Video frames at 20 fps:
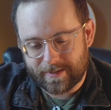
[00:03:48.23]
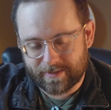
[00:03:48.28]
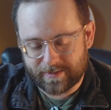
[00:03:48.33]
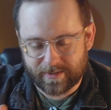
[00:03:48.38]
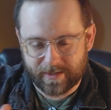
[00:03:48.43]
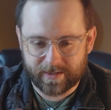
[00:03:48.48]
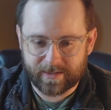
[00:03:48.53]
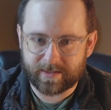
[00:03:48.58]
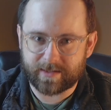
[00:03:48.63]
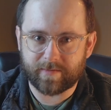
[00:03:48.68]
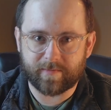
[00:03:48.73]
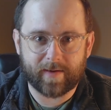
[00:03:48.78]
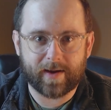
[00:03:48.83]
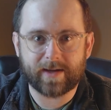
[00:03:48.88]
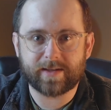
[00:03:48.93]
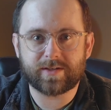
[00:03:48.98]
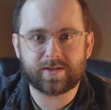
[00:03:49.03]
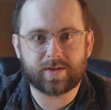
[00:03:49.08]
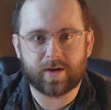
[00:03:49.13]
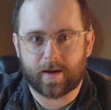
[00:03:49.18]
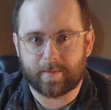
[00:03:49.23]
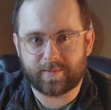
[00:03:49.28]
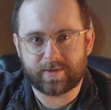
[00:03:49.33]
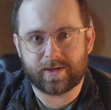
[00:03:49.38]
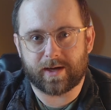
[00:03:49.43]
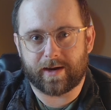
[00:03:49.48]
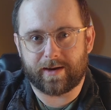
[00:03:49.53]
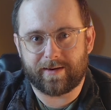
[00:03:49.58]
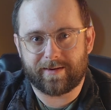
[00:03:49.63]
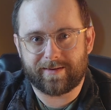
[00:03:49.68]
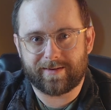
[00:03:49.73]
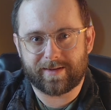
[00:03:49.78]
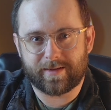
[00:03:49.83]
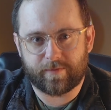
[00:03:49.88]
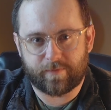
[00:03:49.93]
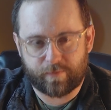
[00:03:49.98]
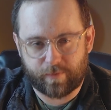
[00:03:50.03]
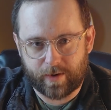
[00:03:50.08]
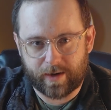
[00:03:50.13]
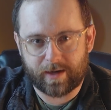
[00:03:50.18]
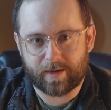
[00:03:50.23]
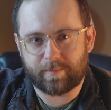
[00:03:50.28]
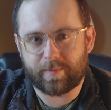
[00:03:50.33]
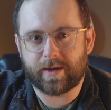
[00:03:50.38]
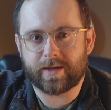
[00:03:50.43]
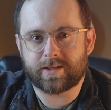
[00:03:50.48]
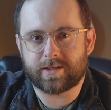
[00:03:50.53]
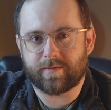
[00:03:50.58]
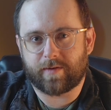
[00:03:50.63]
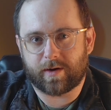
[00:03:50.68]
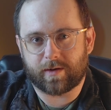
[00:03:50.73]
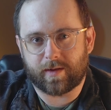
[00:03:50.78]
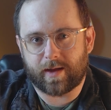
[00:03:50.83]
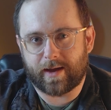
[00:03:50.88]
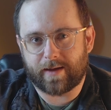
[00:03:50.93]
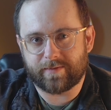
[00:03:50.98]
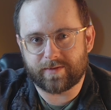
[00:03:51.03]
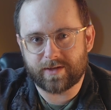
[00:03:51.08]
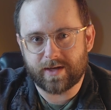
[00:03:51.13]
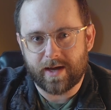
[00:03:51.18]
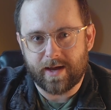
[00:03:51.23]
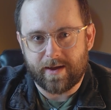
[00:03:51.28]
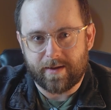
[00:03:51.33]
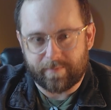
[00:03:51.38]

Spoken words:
It's like a divine stop sign in the frantic pace of our lives,